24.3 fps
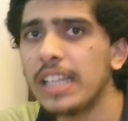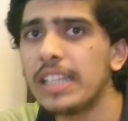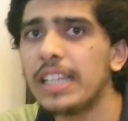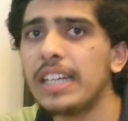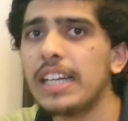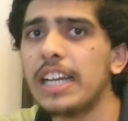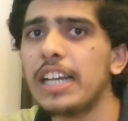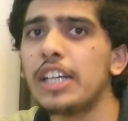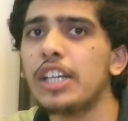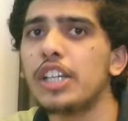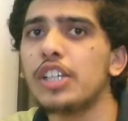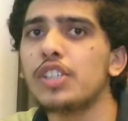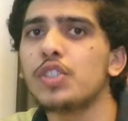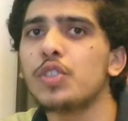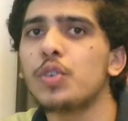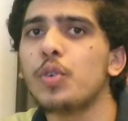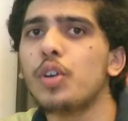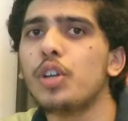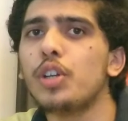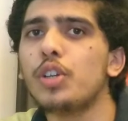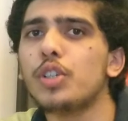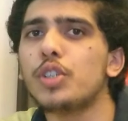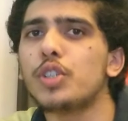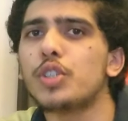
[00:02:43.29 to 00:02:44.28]
that it is
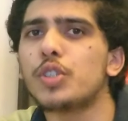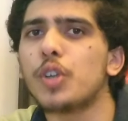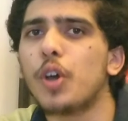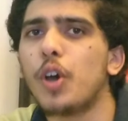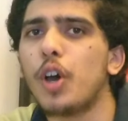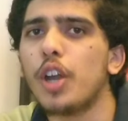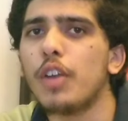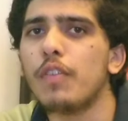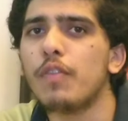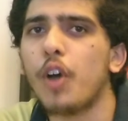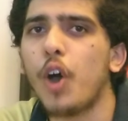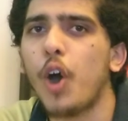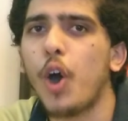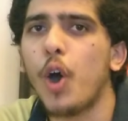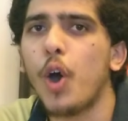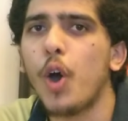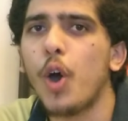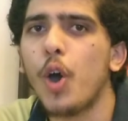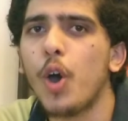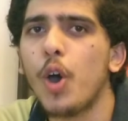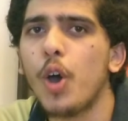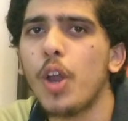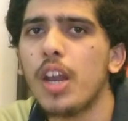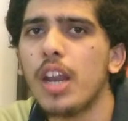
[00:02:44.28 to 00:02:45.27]
going to solve
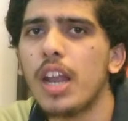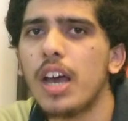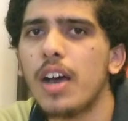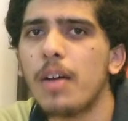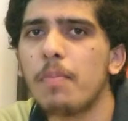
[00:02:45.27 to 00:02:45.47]
all